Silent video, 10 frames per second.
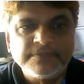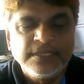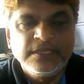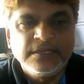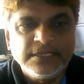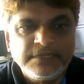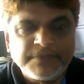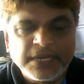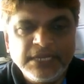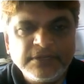what we have?
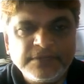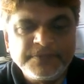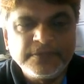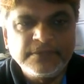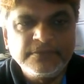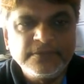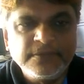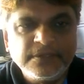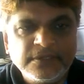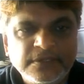We have two
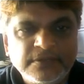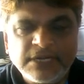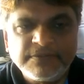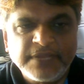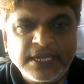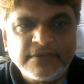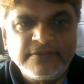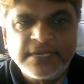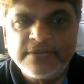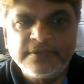types. That is
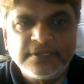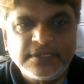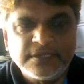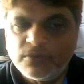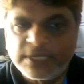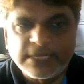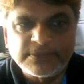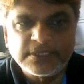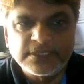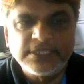compile time
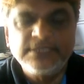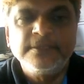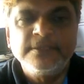polymorphism and